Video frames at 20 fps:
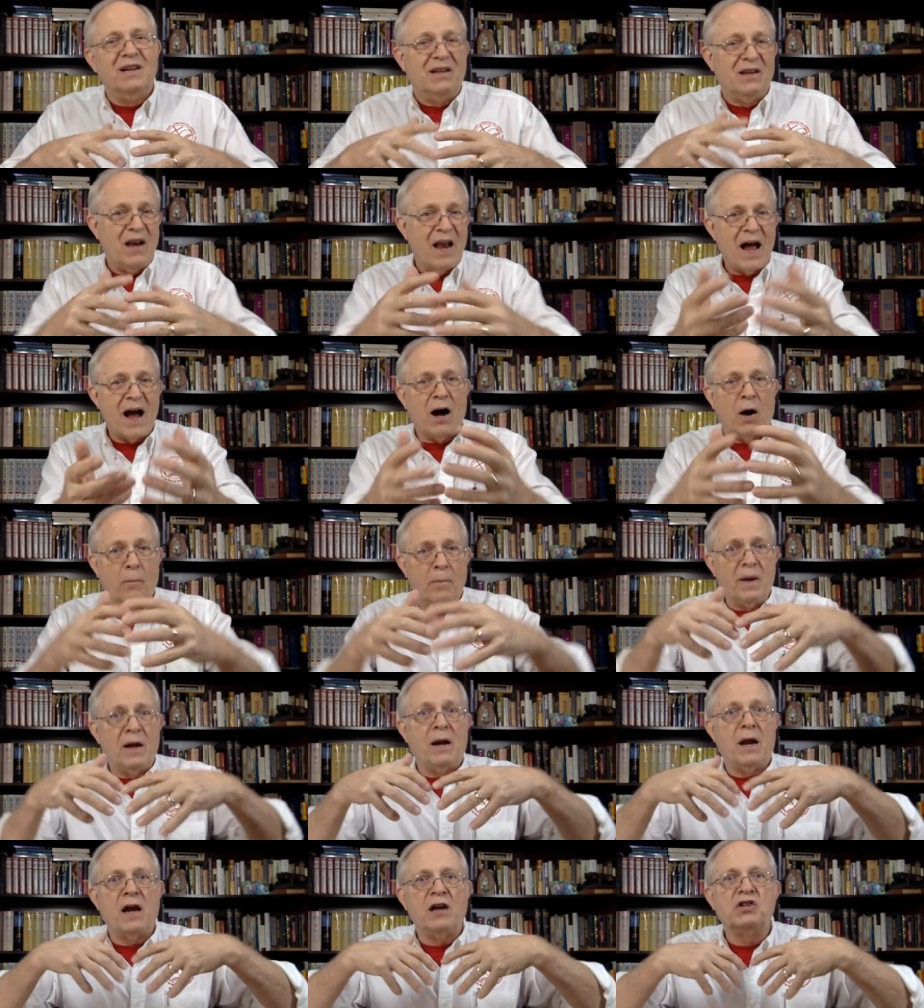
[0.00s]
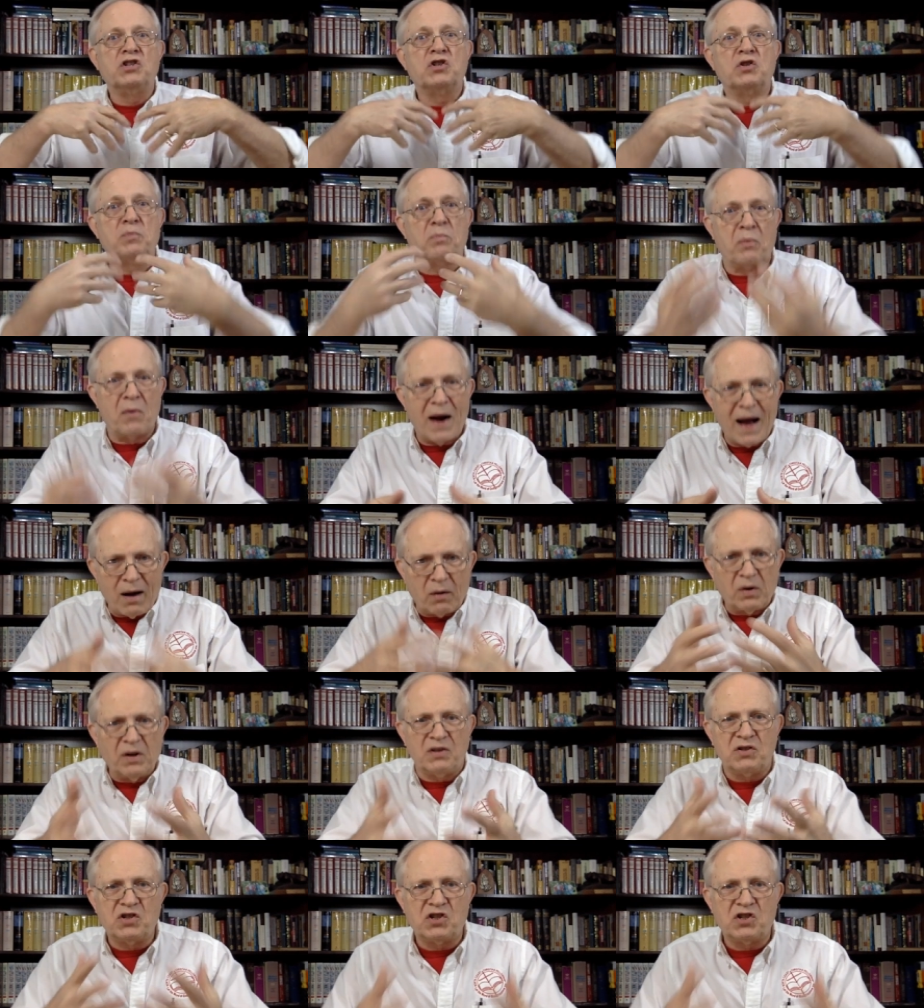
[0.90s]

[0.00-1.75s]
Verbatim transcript: now been a sprouted